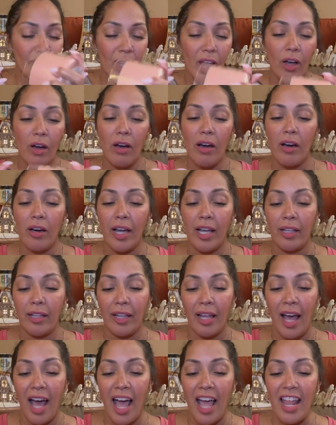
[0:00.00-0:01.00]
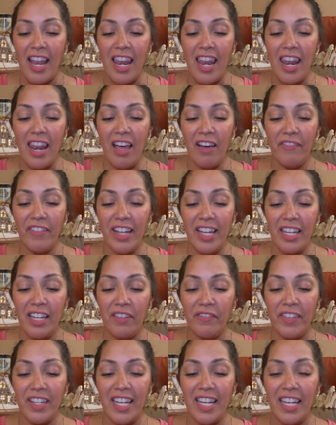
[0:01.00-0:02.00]
Oh, I love it,
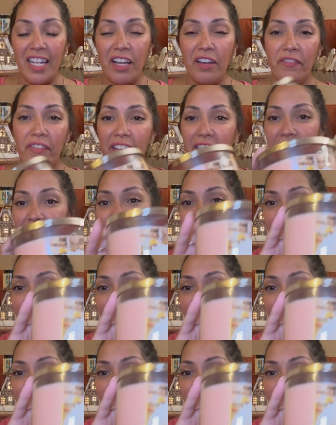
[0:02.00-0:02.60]
love it, love it.